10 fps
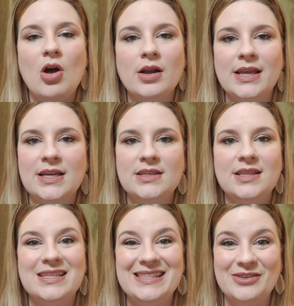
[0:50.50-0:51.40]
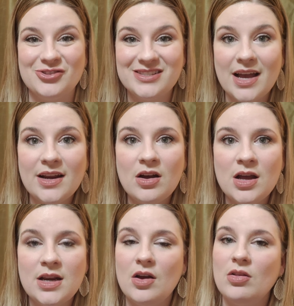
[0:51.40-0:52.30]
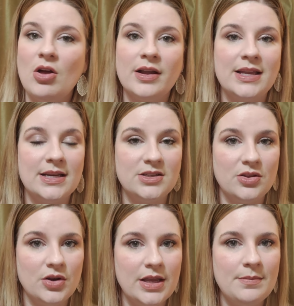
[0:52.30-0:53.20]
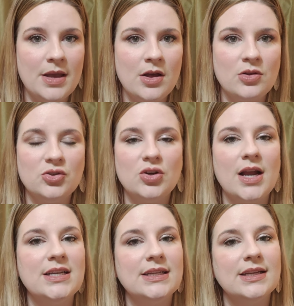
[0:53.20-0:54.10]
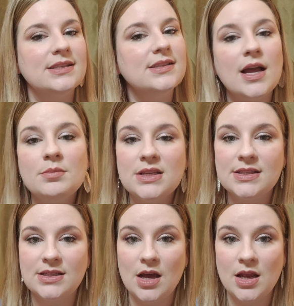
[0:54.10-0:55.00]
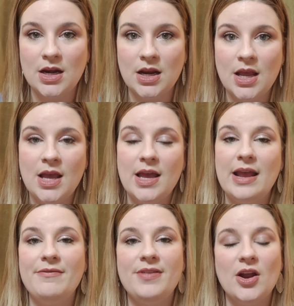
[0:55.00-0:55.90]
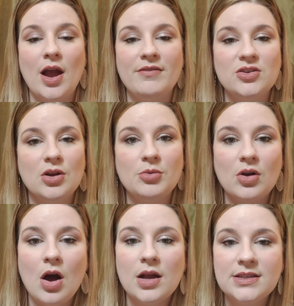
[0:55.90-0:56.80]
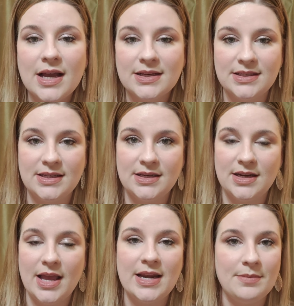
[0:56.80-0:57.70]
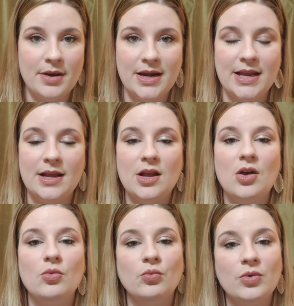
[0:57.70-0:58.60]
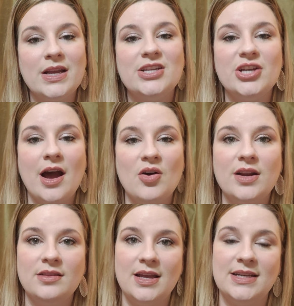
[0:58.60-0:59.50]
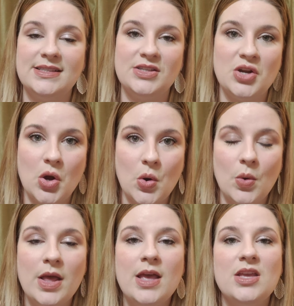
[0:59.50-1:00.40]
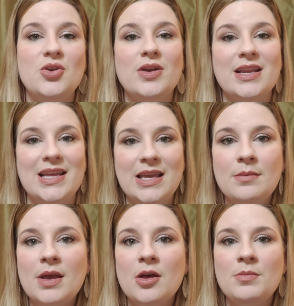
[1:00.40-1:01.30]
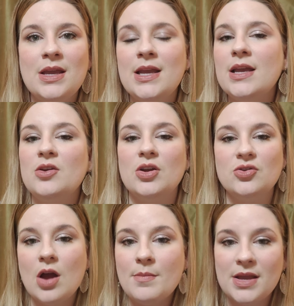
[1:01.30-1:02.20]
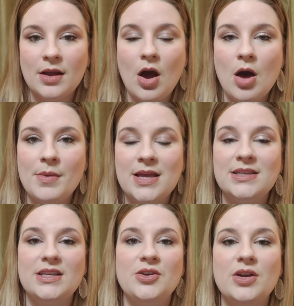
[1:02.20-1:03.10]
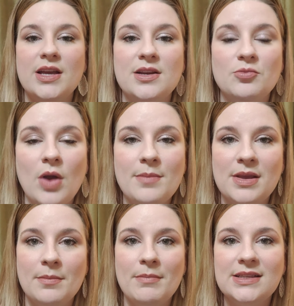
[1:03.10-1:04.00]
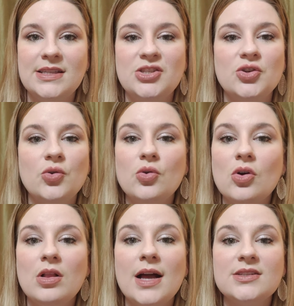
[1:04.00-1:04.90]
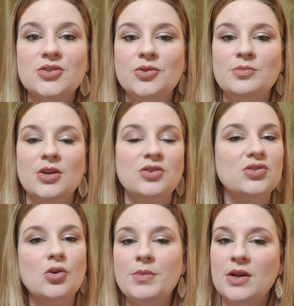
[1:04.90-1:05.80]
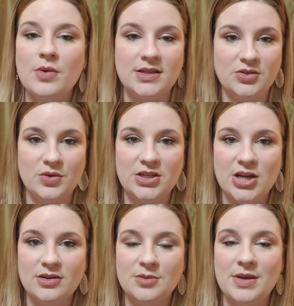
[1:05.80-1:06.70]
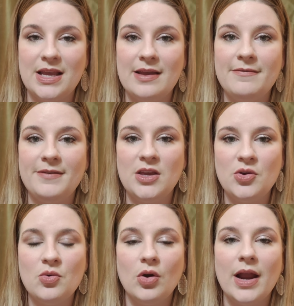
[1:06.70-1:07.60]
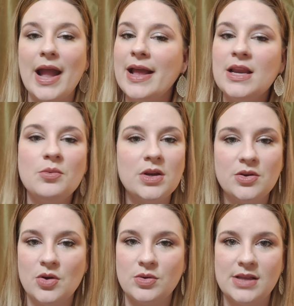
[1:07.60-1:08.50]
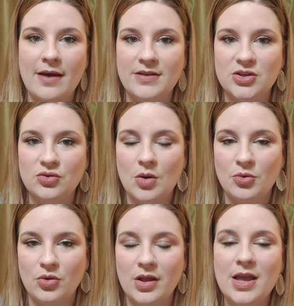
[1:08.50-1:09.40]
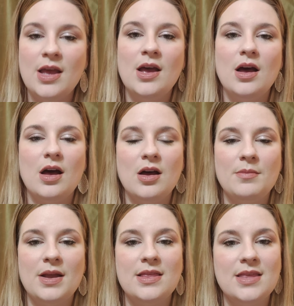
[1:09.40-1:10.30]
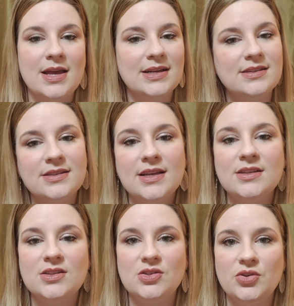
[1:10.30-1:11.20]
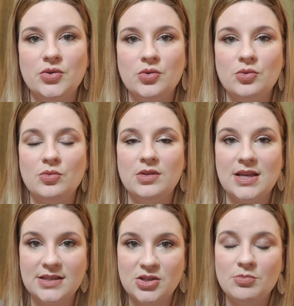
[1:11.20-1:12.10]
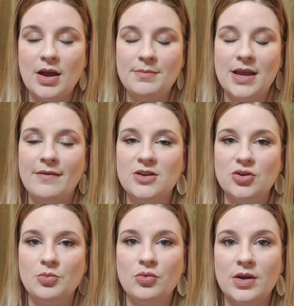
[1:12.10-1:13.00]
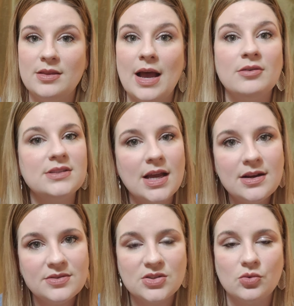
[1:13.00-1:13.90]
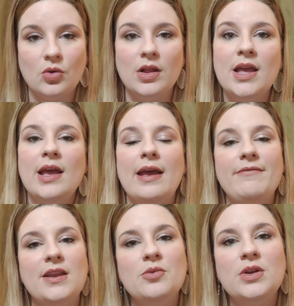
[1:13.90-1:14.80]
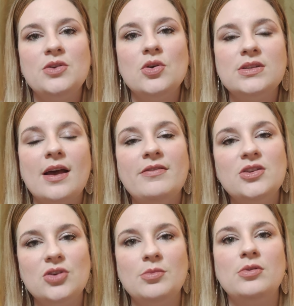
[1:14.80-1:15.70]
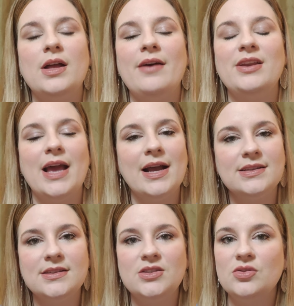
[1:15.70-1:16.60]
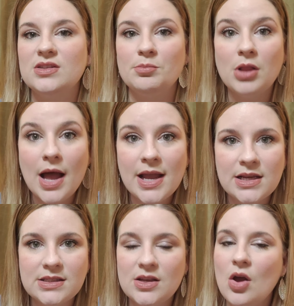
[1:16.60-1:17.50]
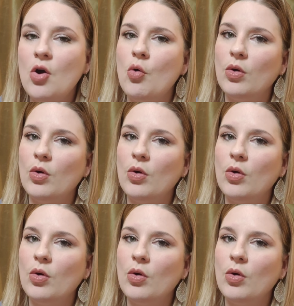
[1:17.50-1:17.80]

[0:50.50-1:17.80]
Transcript: logging into the single sign-on, logging into their email, trying to get assignments done. If they're having trouble contacting anybody, reach out and let us know. You can email me, you can drop me a comment, you can write message in Google Classroom. There's so many ways to reach out to me if you or anyone you know is having trouble. Um, and that extends to things you might be having trouble with outside of school. If anyone you know is having trouble having access to supplies